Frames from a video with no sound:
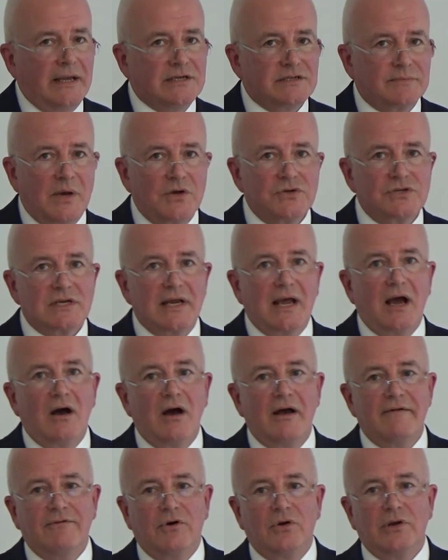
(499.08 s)
It's mostly
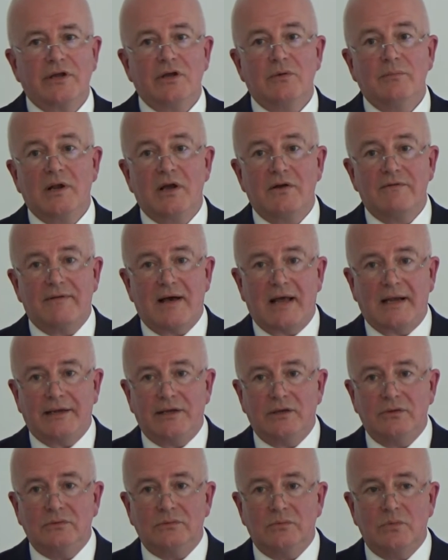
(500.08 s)
high volume, low
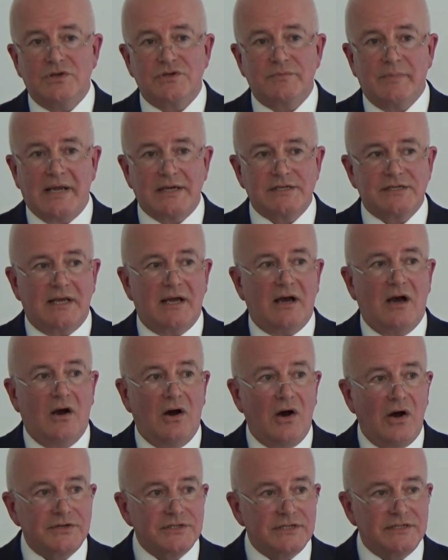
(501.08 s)
value, which makes it
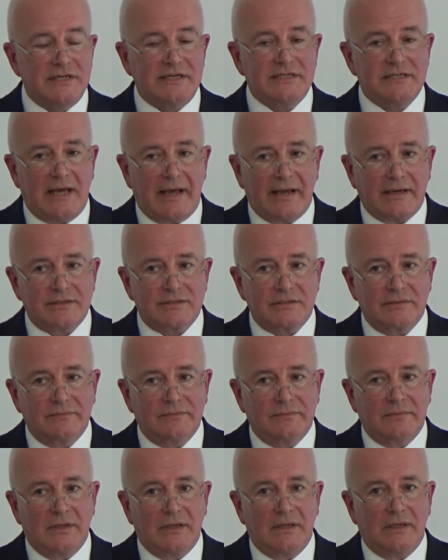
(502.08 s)
hard to detect,
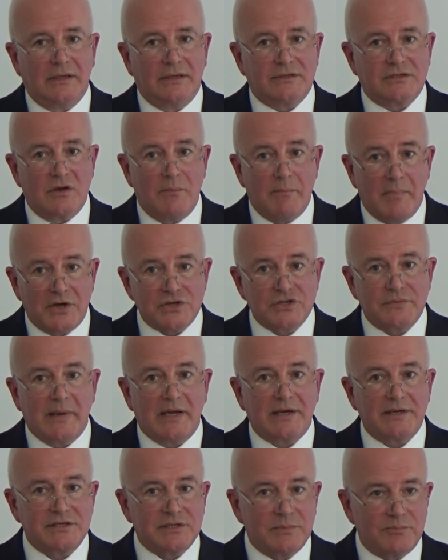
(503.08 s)
so much
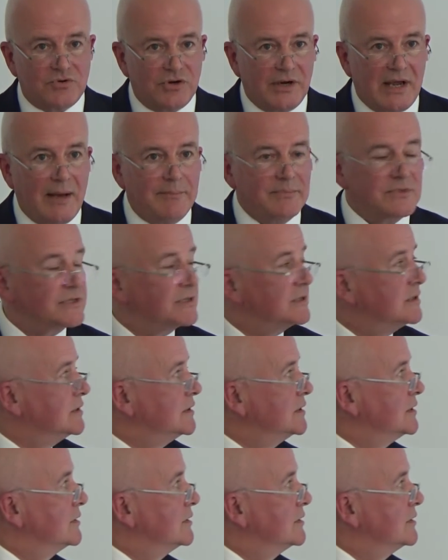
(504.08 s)
better to preempt